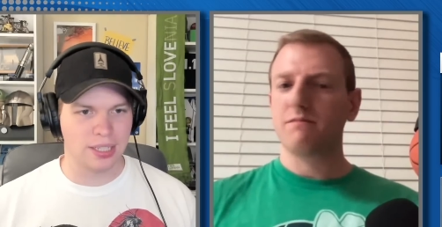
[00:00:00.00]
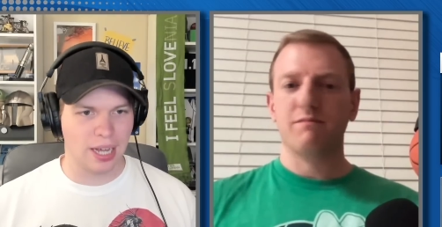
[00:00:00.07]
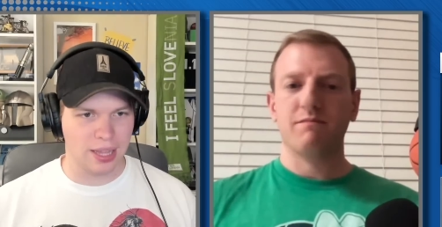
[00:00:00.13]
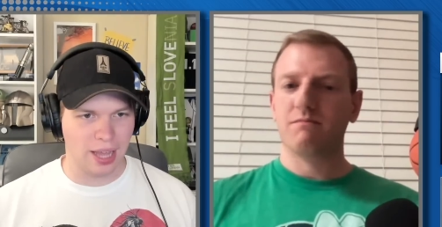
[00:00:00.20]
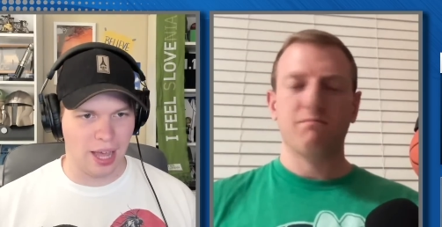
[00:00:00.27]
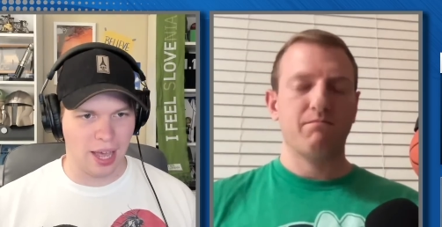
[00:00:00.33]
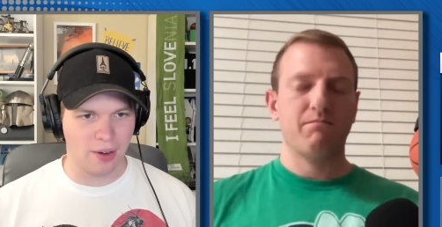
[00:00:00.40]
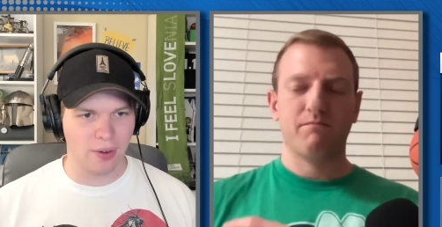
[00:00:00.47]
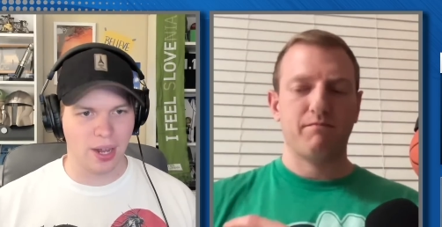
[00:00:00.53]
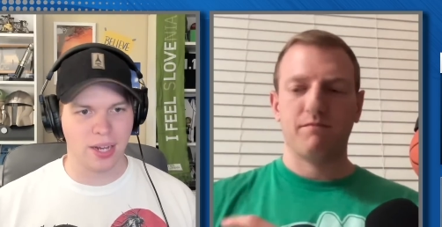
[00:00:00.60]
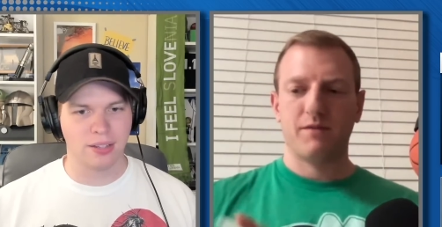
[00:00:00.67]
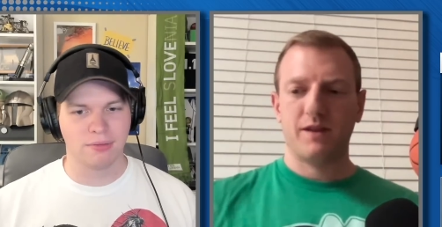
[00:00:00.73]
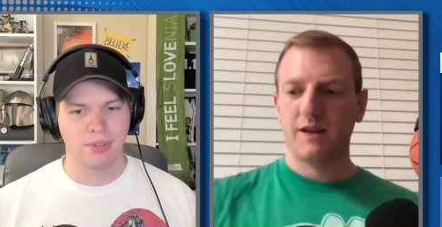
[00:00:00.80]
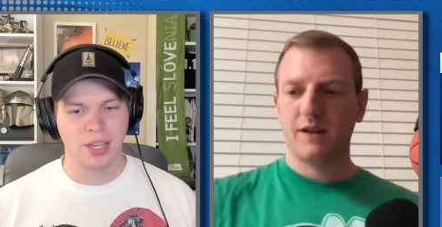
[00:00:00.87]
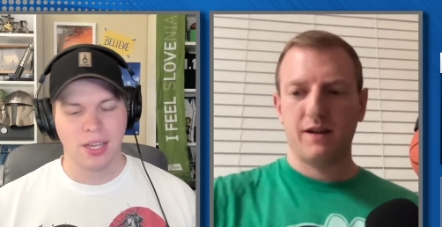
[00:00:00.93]
Speaker 1: not that,
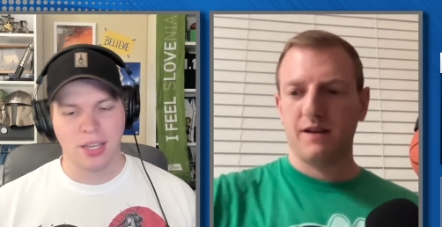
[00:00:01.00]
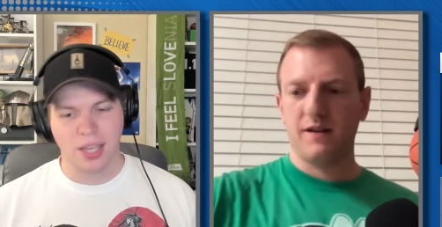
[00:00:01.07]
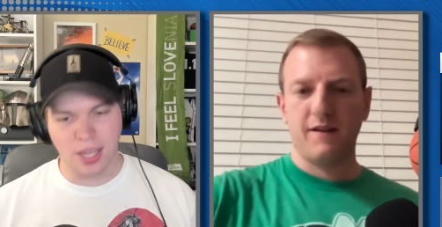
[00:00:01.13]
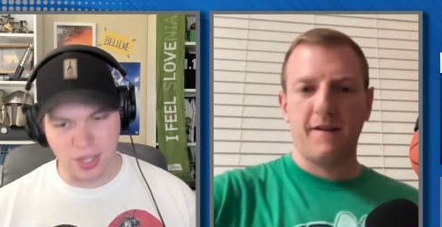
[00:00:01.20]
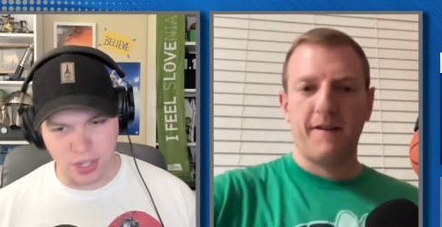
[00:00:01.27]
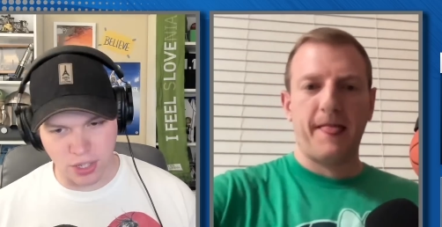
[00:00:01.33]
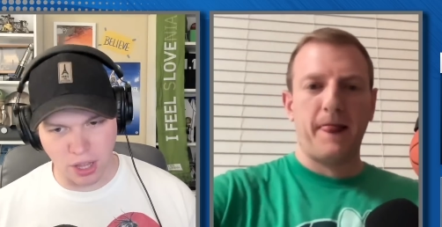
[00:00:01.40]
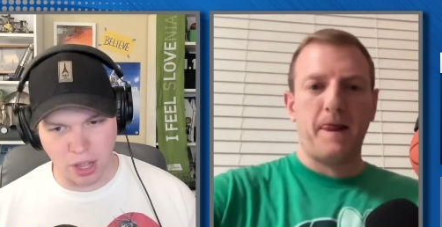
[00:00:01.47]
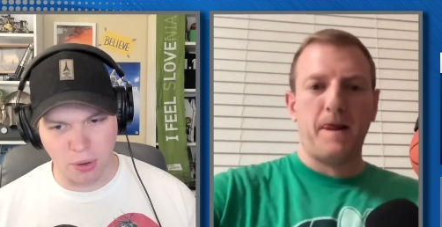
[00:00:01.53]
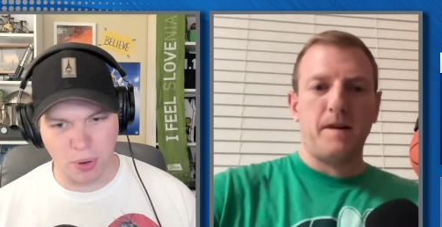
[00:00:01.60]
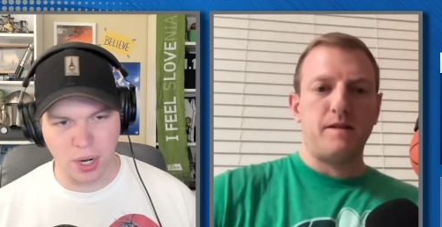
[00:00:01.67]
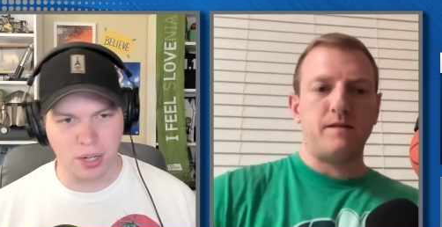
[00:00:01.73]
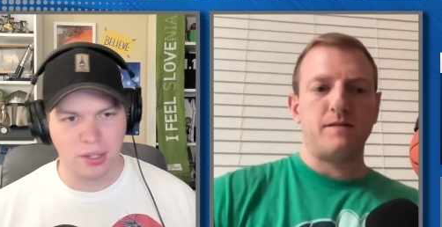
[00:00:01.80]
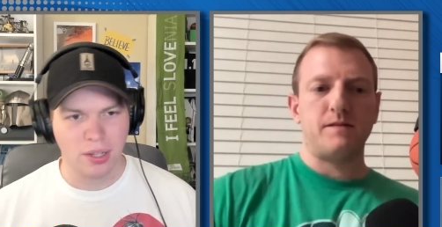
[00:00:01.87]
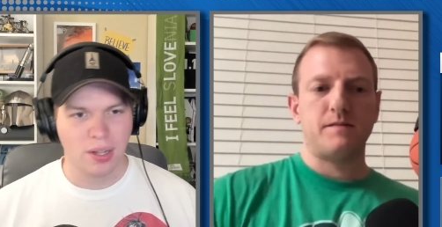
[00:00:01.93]
right? He's
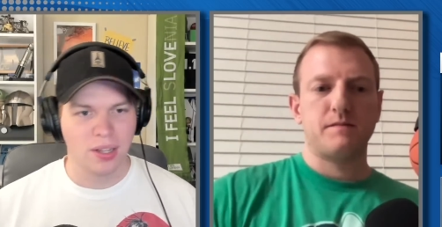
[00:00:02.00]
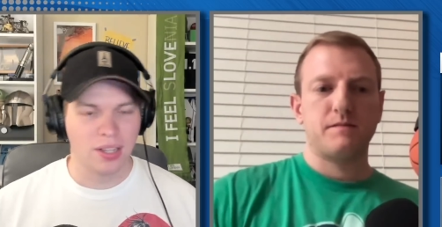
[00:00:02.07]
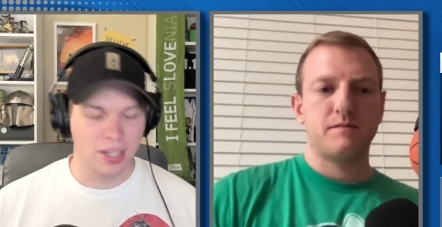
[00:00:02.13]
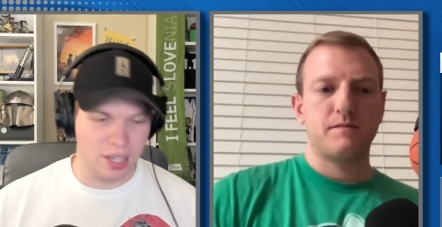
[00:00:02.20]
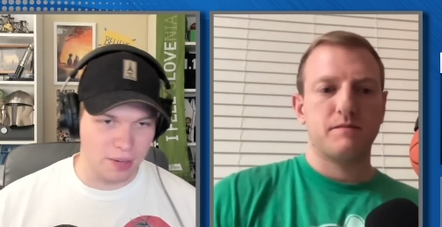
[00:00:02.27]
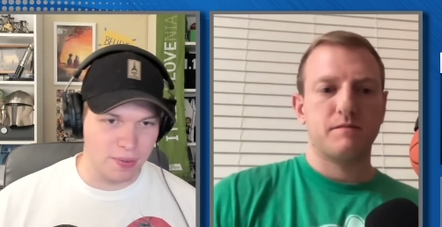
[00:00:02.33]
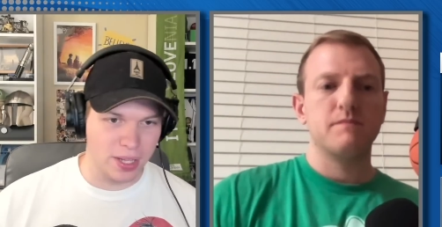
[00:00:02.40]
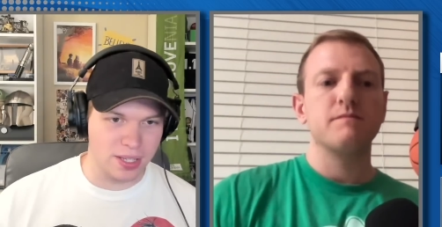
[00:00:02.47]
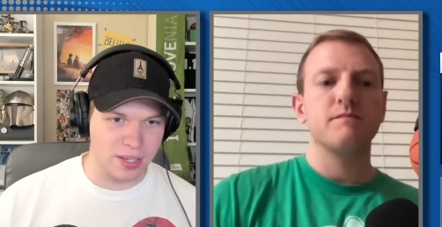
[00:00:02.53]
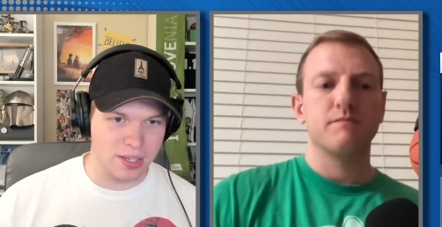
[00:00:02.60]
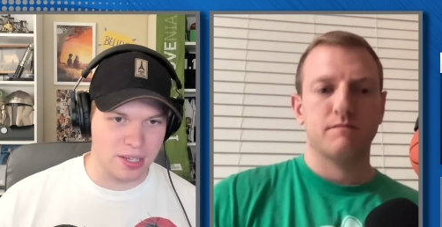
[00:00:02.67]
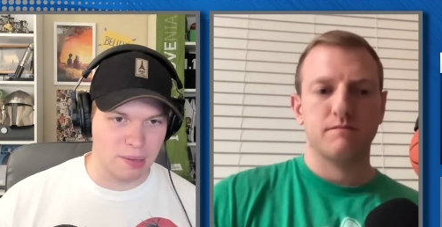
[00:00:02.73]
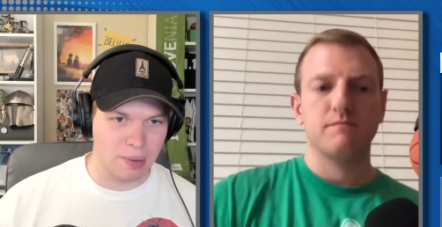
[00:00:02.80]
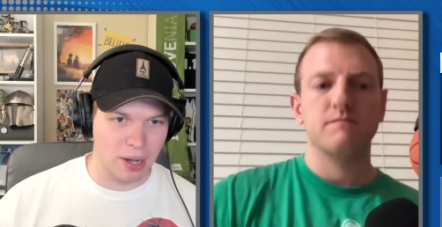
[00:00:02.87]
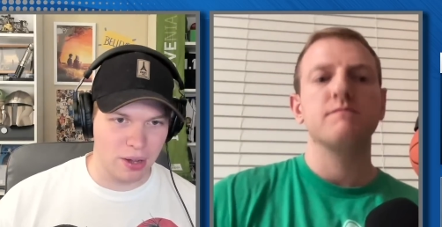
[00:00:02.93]
slower. The defense
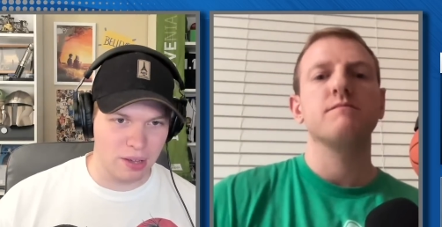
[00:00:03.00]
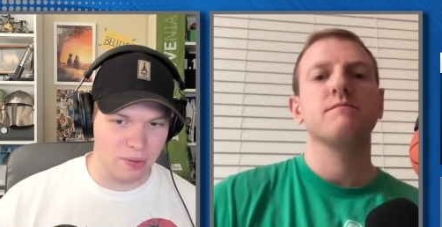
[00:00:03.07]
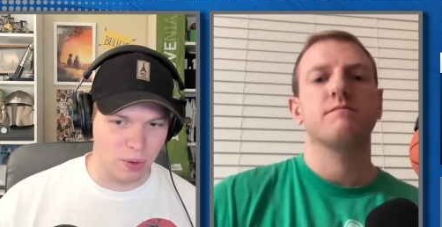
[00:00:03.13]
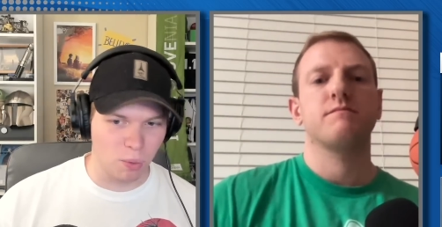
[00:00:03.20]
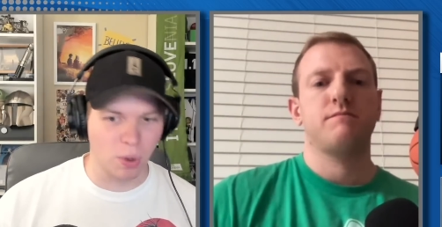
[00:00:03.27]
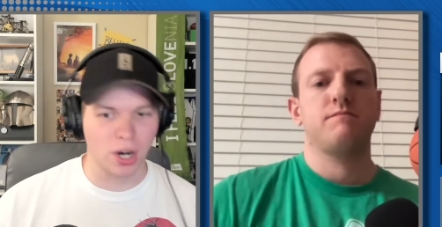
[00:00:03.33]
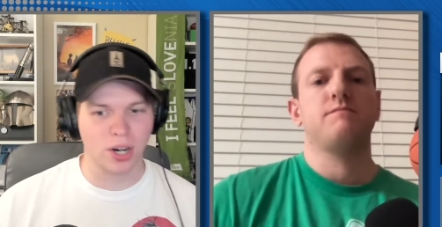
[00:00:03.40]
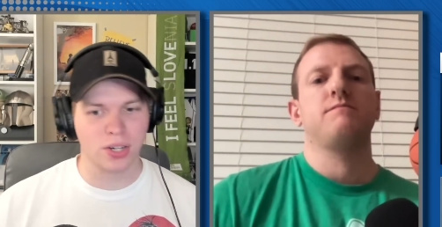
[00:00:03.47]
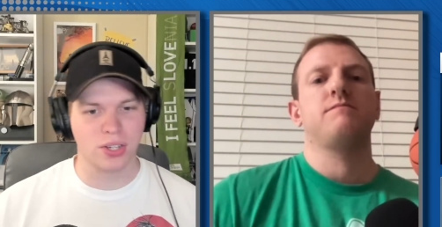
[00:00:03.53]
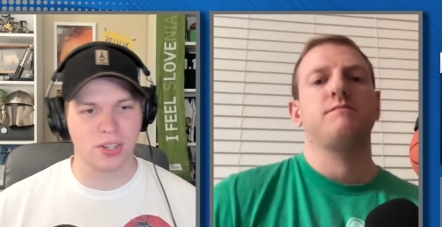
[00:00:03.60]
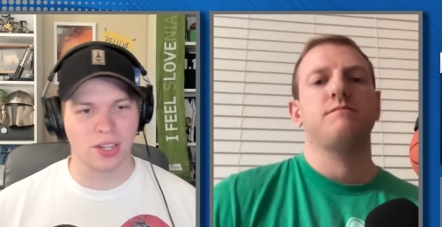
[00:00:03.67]
is somehow even worse.